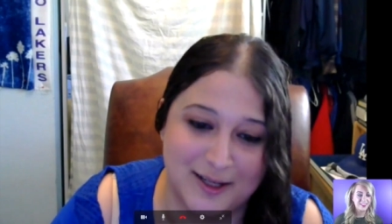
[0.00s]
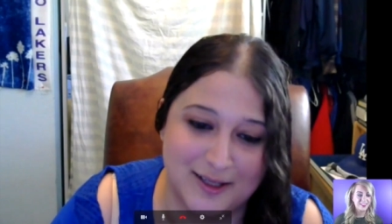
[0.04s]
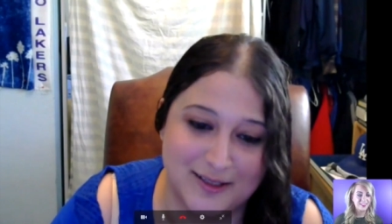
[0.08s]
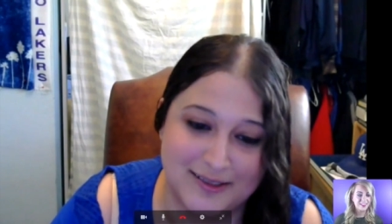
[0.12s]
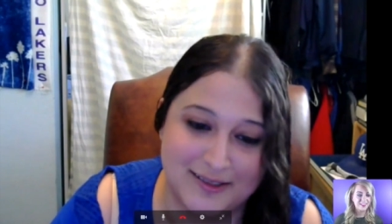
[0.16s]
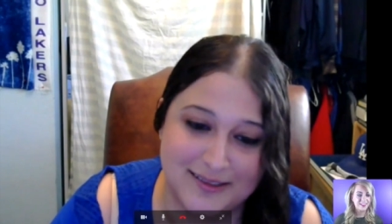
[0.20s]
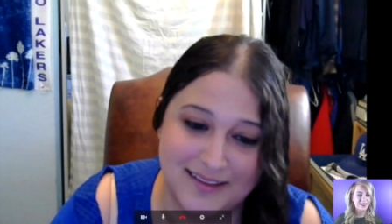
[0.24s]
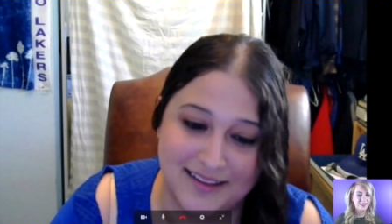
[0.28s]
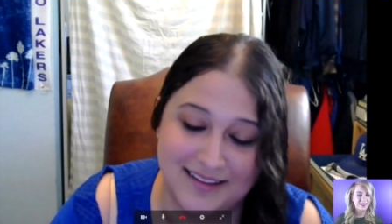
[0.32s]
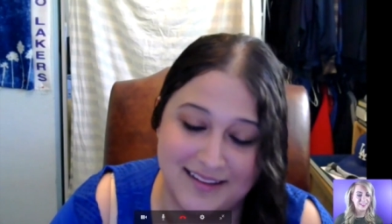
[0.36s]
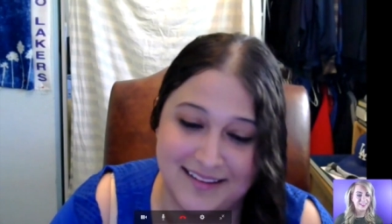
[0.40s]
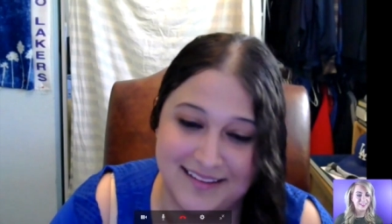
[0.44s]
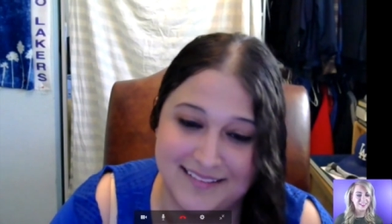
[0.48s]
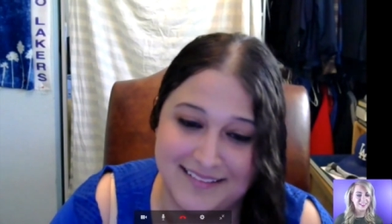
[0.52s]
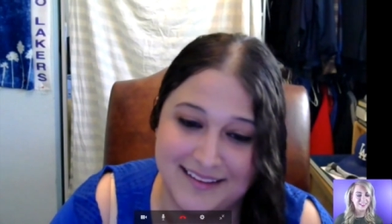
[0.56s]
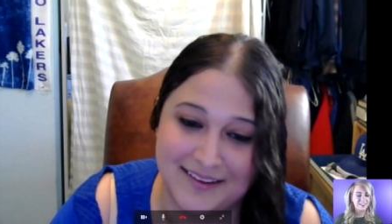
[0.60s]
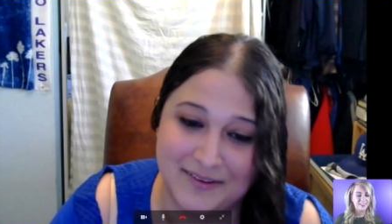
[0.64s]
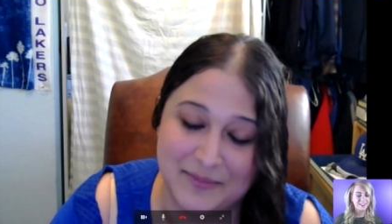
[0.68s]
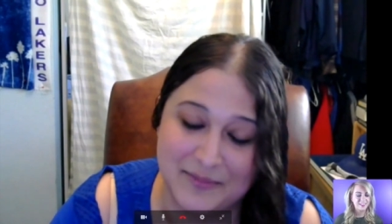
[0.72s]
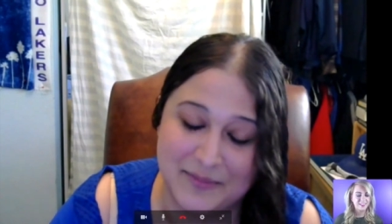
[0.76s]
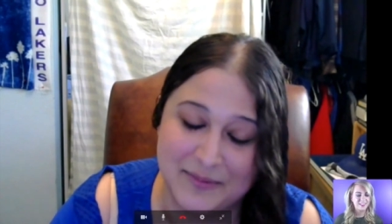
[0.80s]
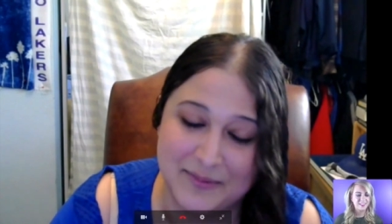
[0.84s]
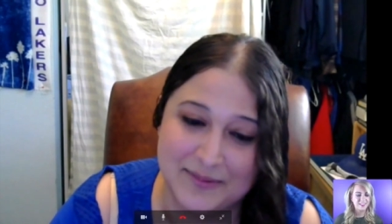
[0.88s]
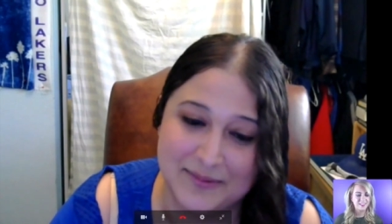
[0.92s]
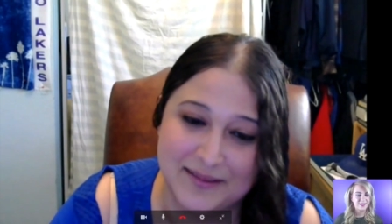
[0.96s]
I think
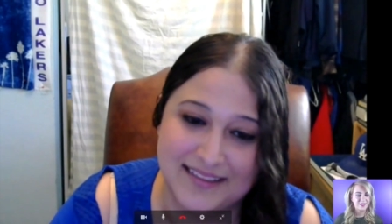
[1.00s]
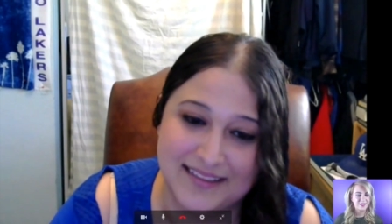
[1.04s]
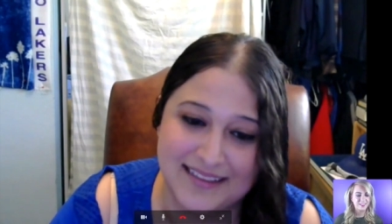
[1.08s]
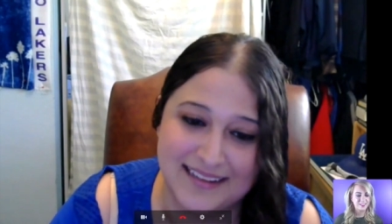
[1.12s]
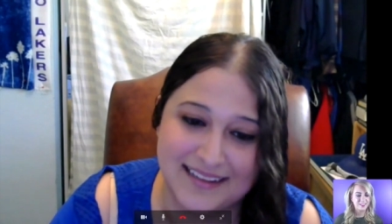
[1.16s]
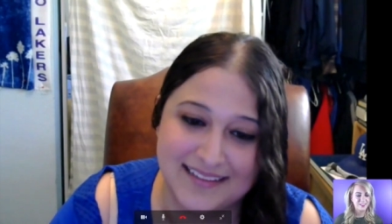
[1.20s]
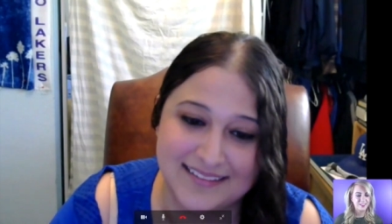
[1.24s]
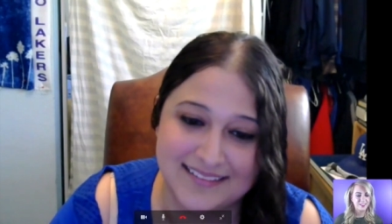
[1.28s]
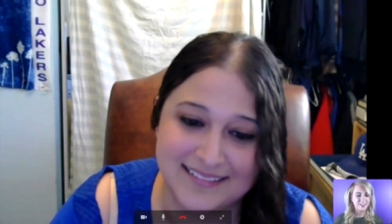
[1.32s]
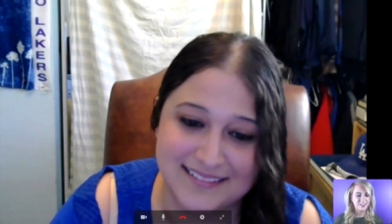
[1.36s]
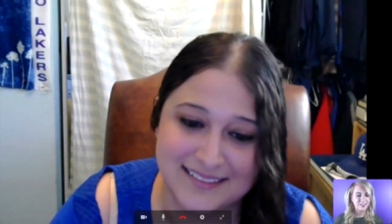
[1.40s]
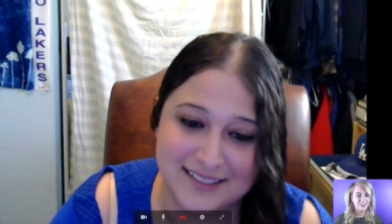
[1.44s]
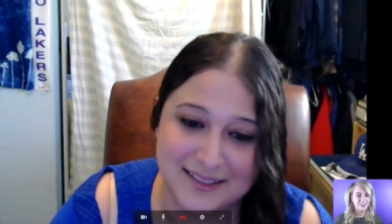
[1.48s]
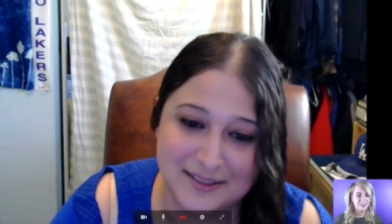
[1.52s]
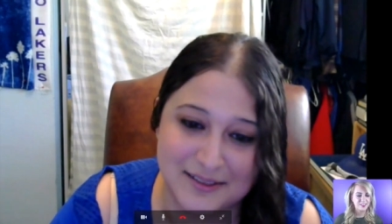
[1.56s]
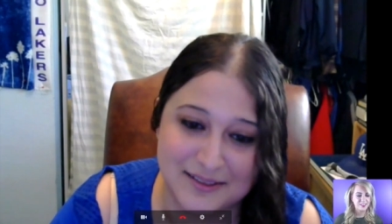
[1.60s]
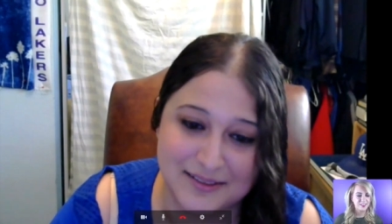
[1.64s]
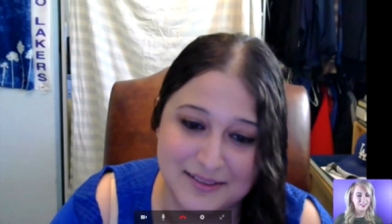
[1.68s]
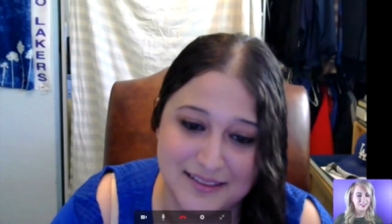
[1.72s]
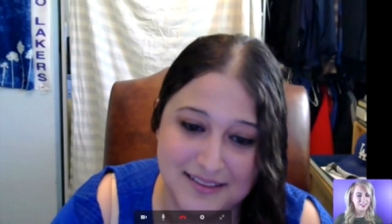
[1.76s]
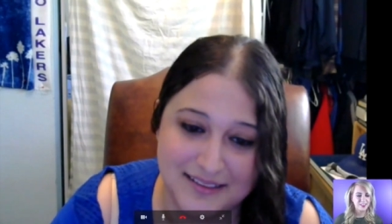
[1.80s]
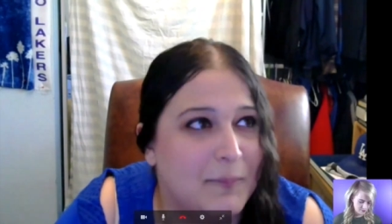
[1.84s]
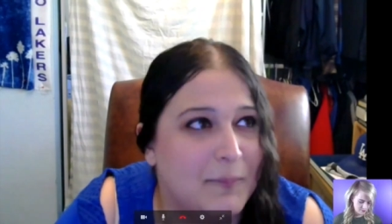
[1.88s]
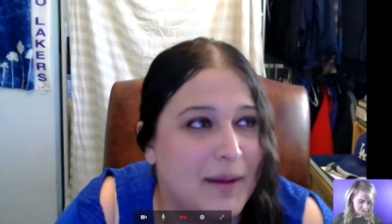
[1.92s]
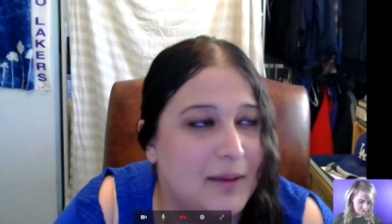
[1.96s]
that would be really nice.
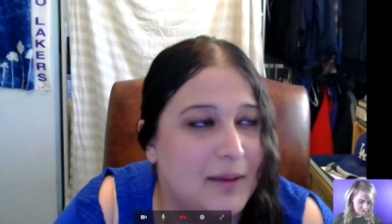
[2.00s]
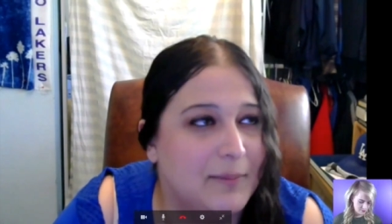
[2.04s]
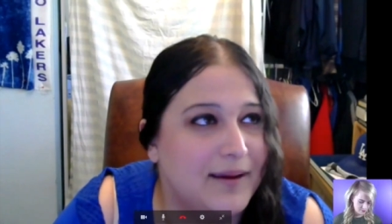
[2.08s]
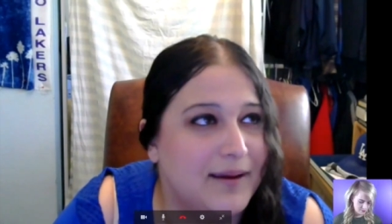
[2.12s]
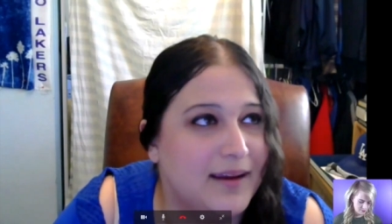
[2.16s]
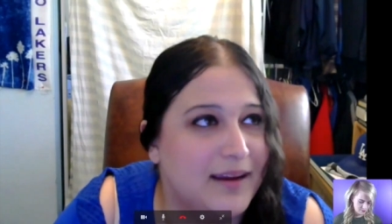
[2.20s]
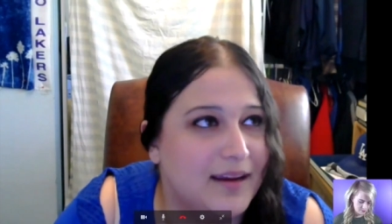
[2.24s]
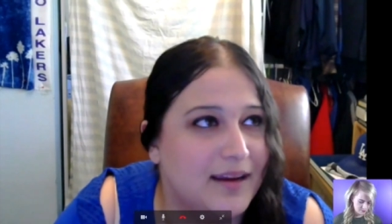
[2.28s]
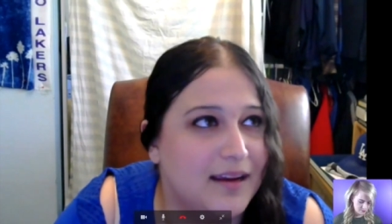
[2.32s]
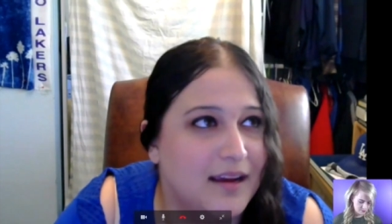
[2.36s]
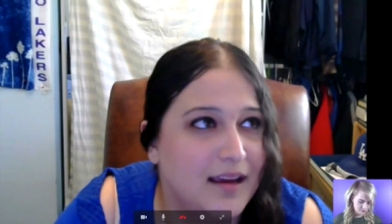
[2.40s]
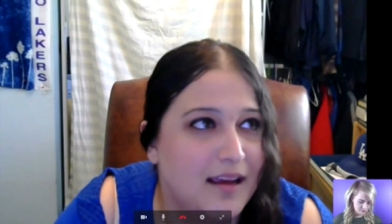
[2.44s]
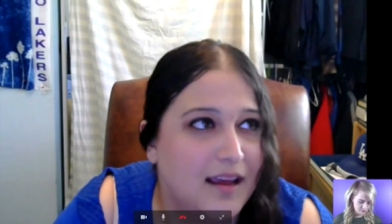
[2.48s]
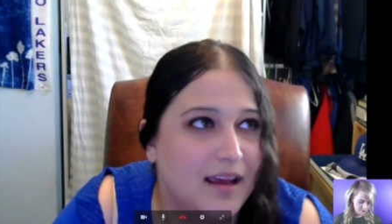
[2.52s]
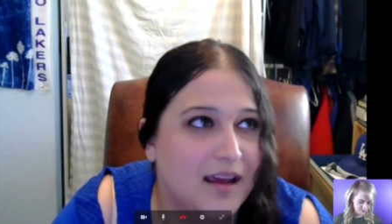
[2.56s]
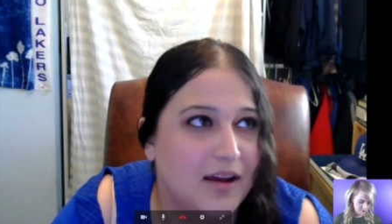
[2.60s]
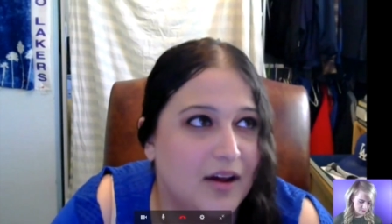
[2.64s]
So maybe